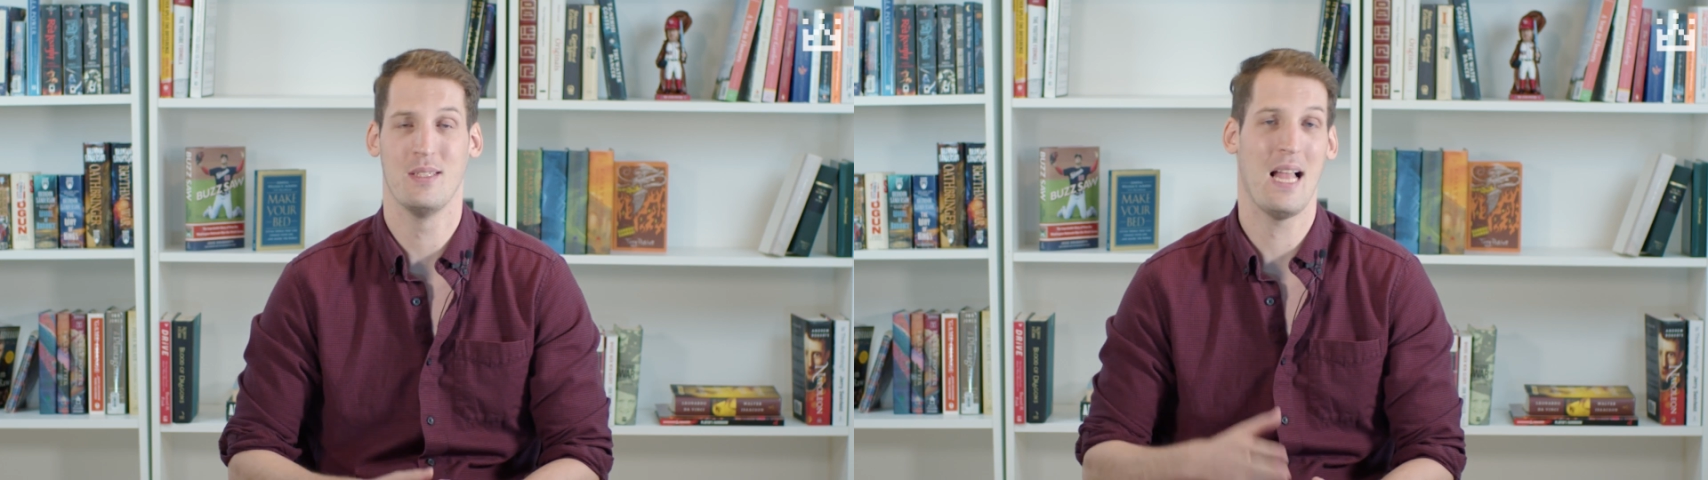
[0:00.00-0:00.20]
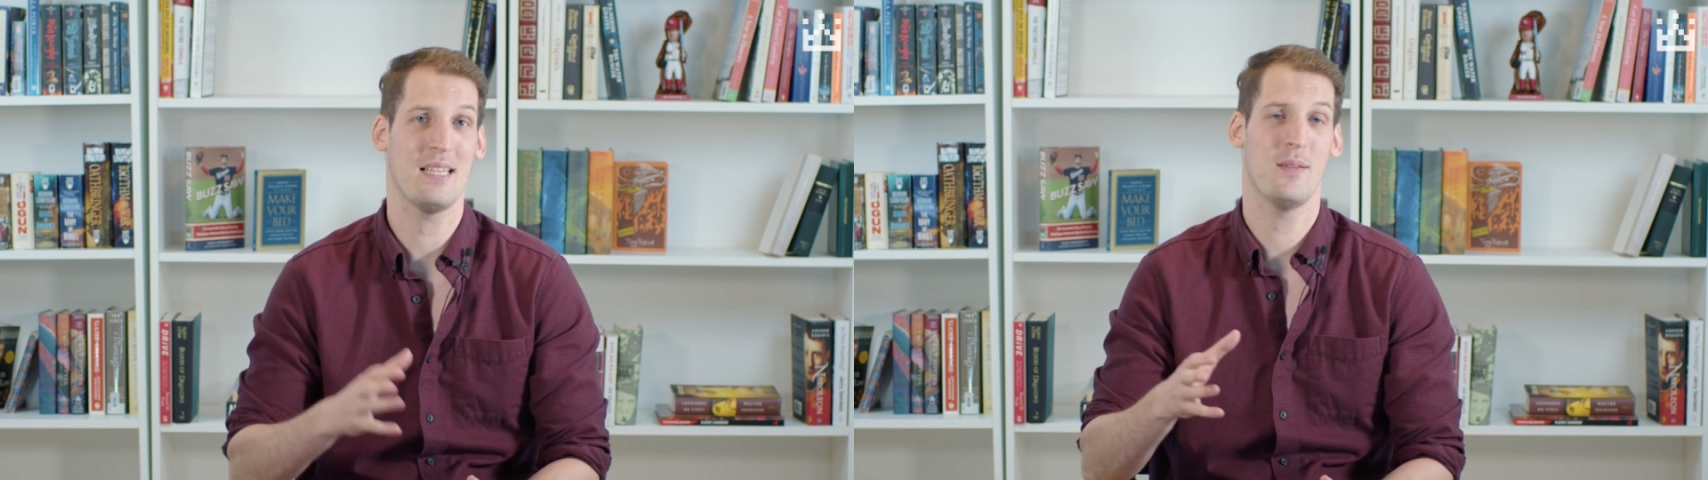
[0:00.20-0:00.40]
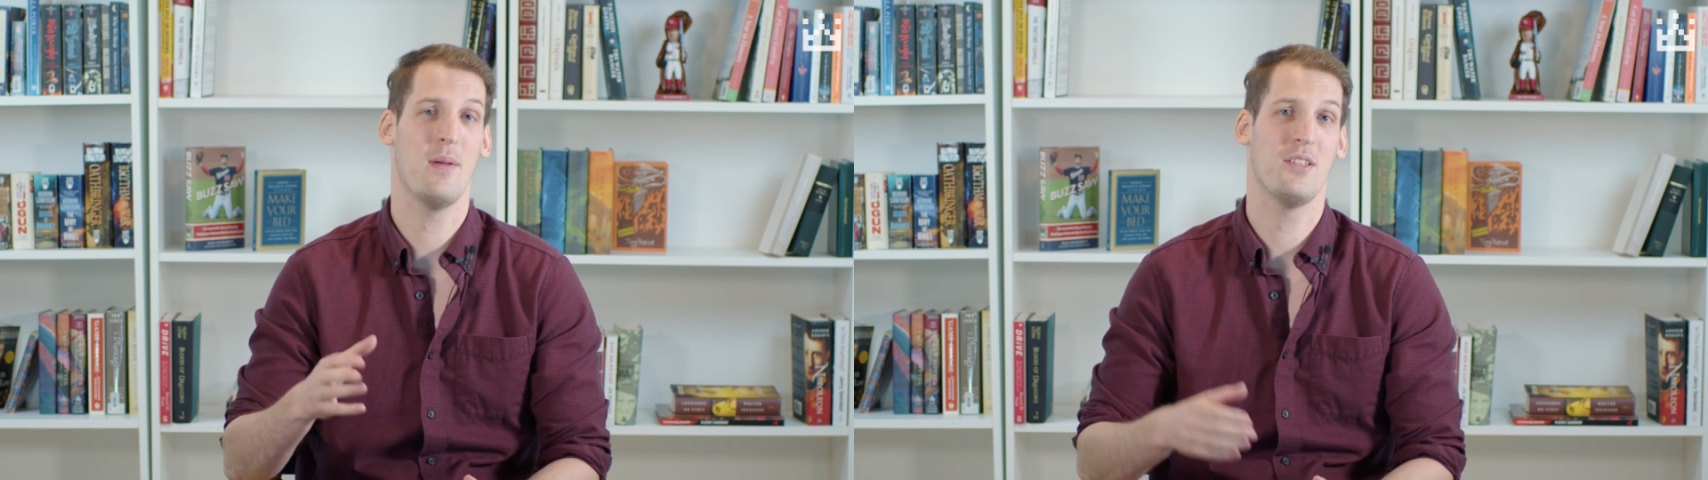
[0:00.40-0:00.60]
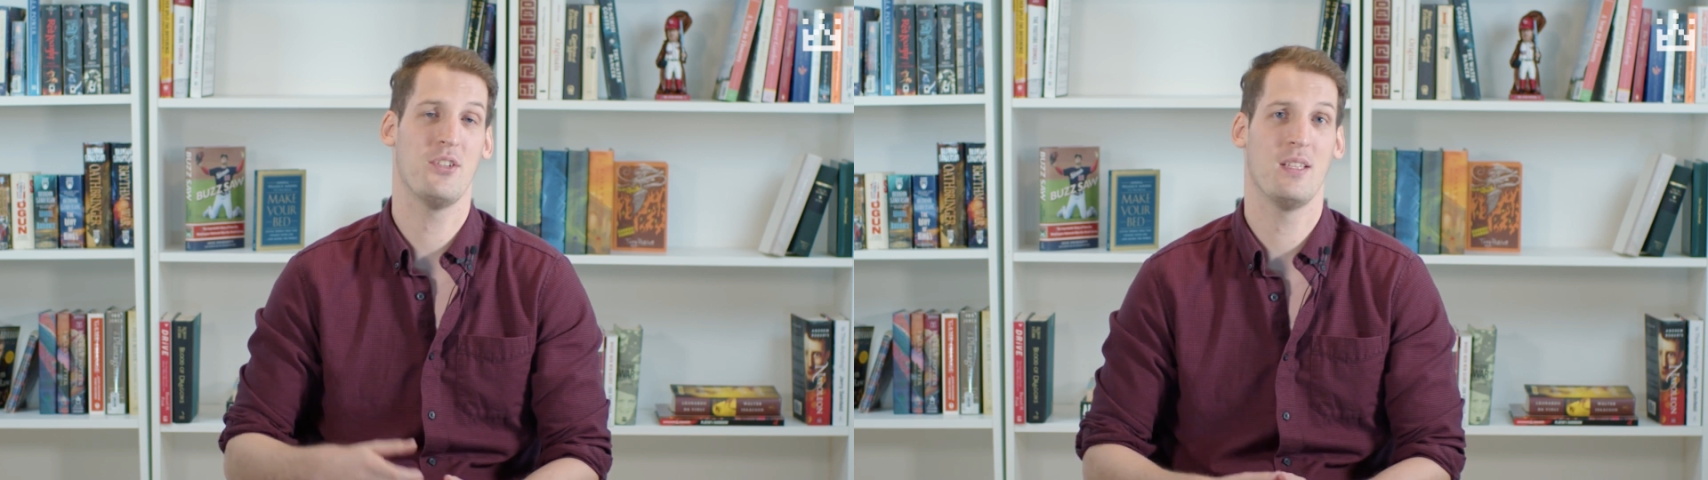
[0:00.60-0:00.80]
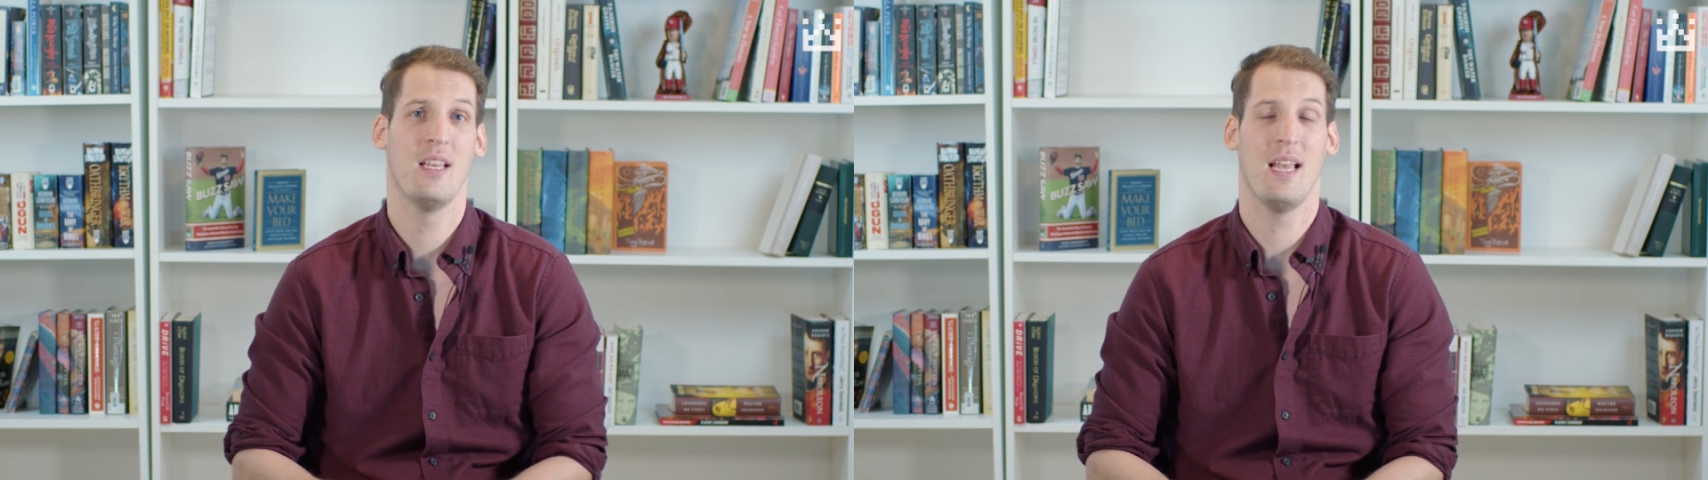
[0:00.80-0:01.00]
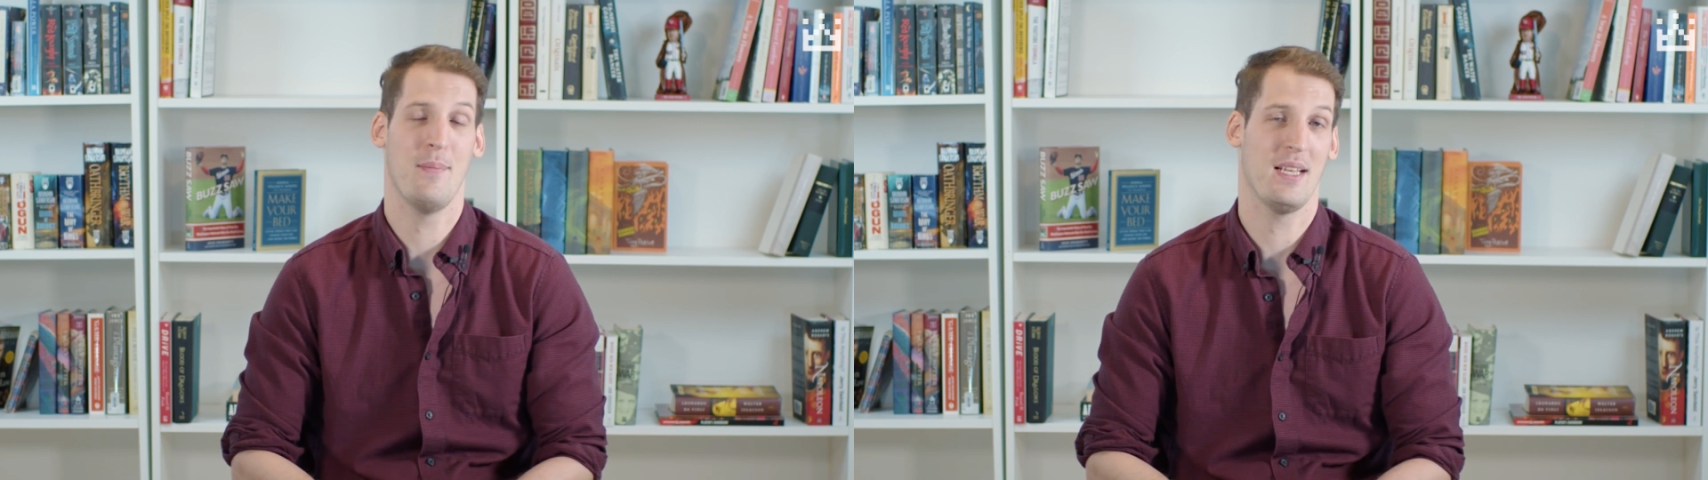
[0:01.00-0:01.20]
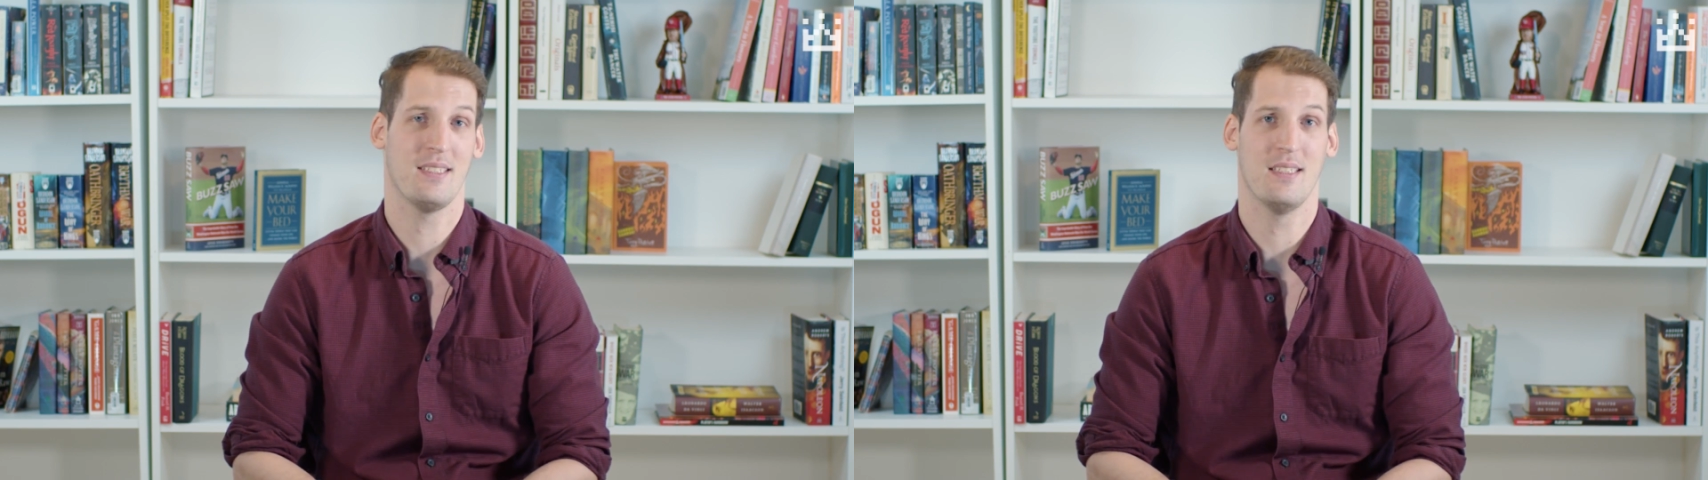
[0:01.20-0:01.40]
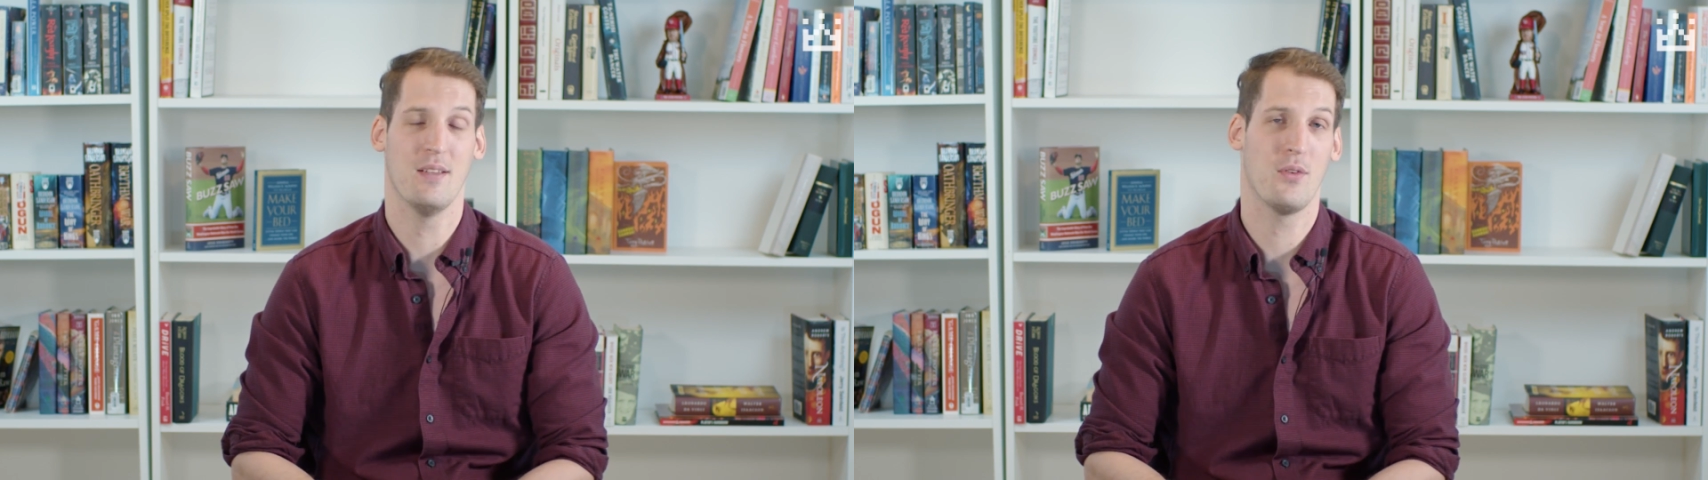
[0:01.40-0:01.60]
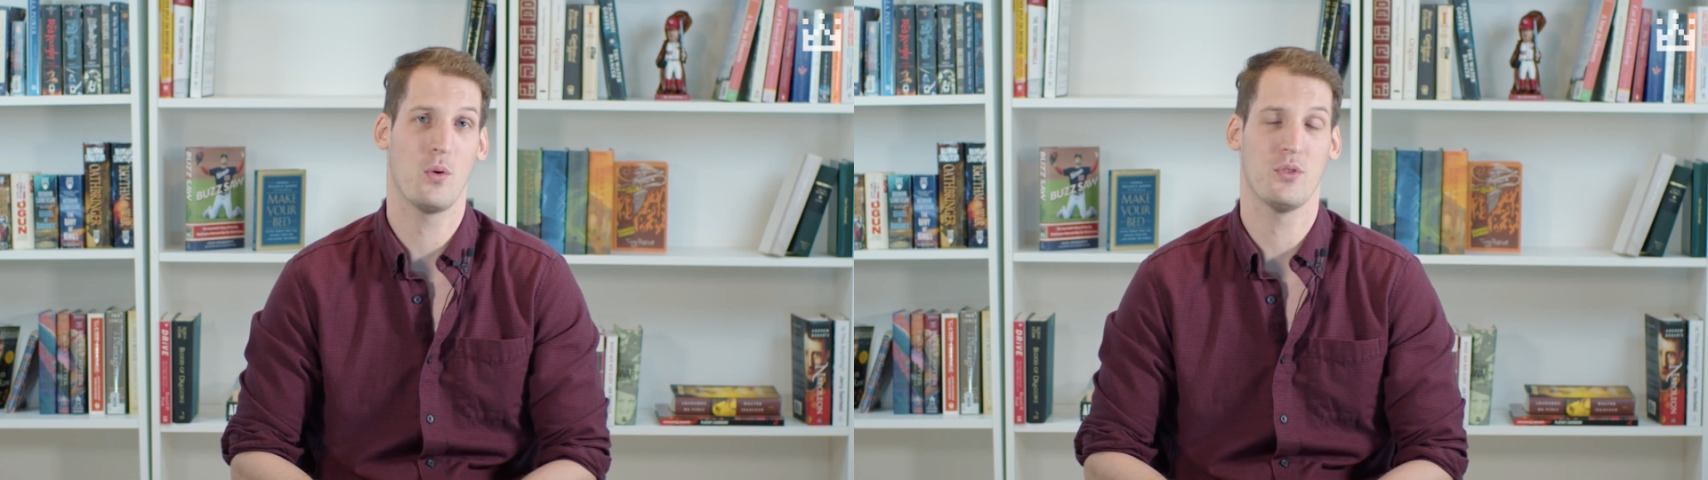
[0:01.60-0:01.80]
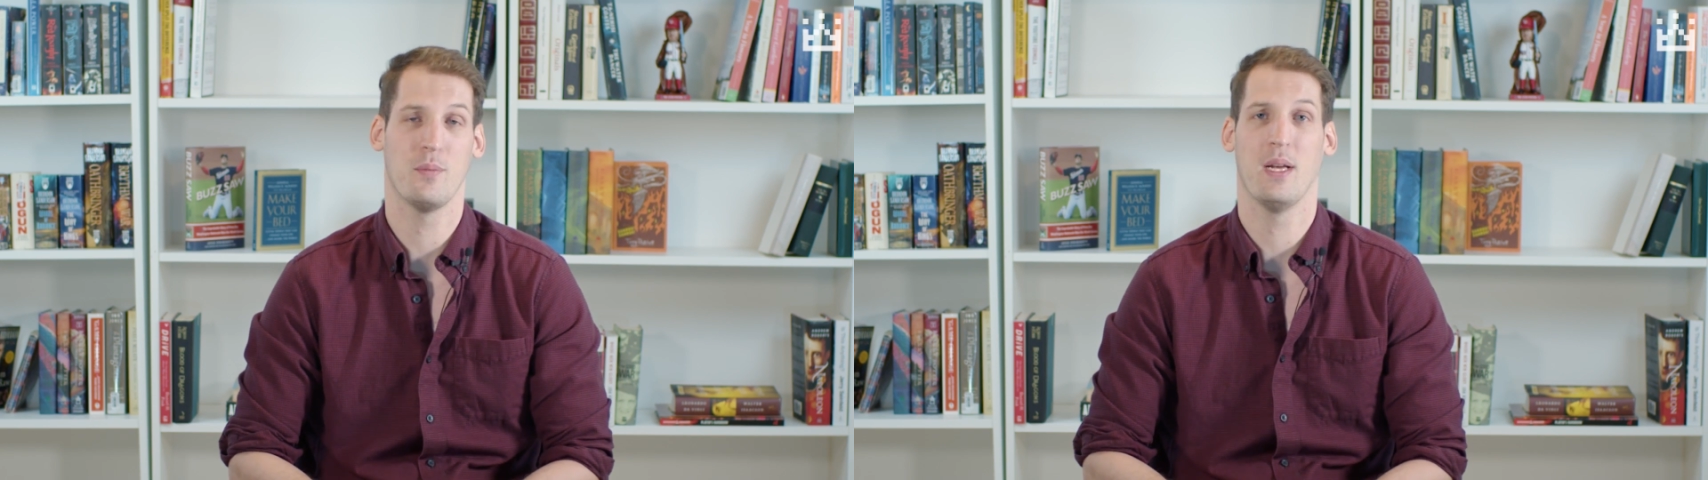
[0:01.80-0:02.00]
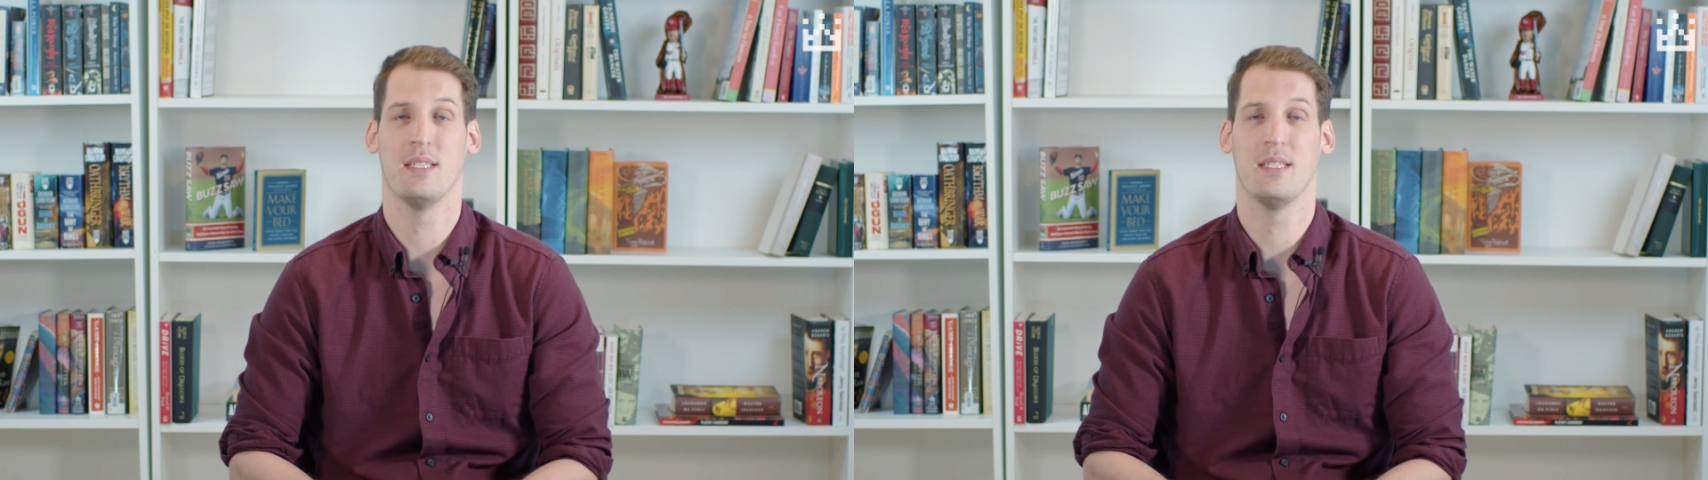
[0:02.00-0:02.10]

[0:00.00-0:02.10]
Not to mention, it makes it difficult to pay